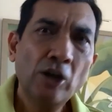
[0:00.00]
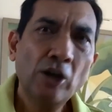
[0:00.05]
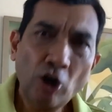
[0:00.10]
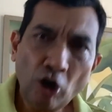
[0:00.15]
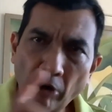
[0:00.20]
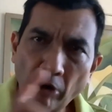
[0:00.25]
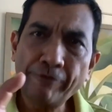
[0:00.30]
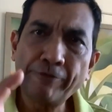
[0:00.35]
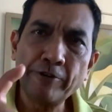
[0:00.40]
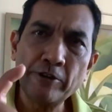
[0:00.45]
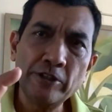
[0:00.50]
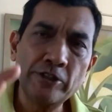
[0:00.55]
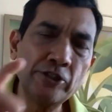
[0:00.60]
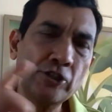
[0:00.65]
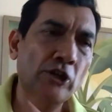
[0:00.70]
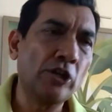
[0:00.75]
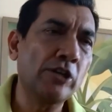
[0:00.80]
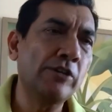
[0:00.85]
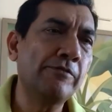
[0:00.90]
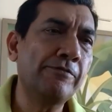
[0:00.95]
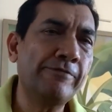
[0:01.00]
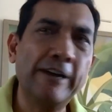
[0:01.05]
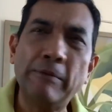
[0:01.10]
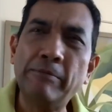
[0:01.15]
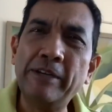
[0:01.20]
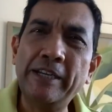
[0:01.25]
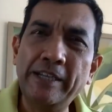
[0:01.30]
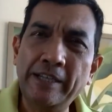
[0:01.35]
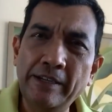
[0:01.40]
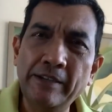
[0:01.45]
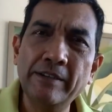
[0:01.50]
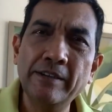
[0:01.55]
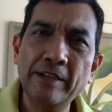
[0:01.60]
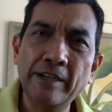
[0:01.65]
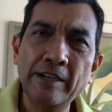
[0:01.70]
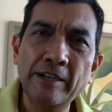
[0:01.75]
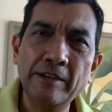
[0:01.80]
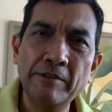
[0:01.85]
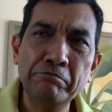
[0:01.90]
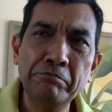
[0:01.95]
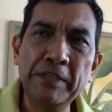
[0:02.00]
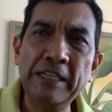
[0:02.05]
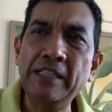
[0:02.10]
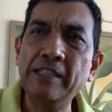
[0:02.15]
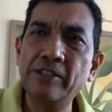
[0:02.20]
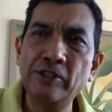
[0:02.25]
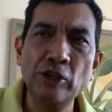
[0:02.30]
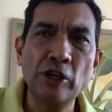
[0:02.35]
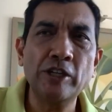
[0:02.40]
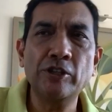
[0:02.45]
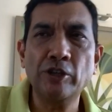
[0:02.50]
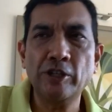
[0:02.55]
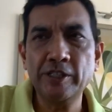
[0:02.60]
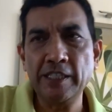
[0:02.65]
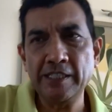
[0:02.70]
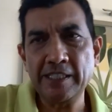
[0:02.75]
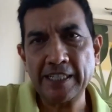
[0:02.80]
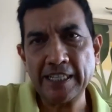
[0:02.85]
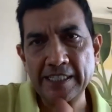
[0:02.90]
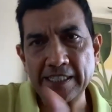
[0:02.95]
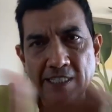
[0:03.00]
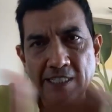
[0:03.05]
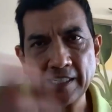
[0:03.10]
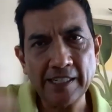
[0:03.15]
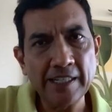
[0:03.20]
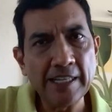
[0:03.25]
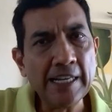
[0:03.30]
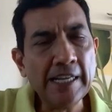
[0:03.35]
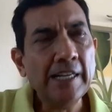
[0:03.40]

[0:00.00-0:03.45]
offers on family meals, not not just as a